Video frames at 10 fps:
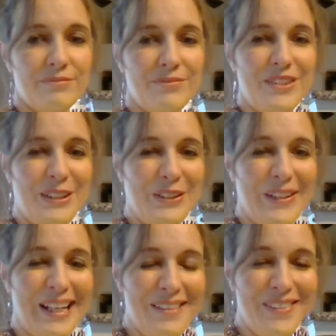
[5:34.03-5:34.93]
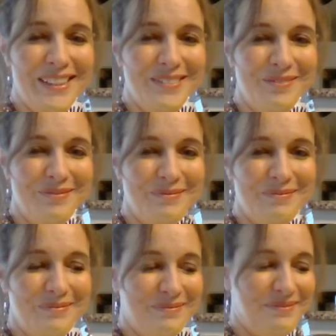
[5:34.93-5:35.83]
Do you have it?
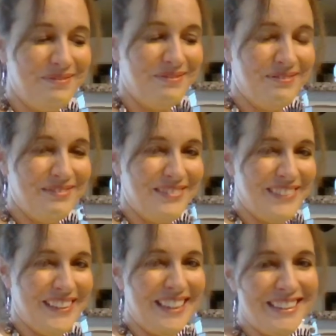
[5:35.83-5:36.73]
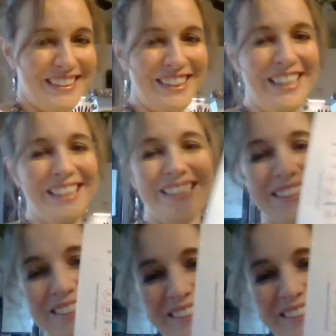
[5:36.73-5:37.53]
Let's check.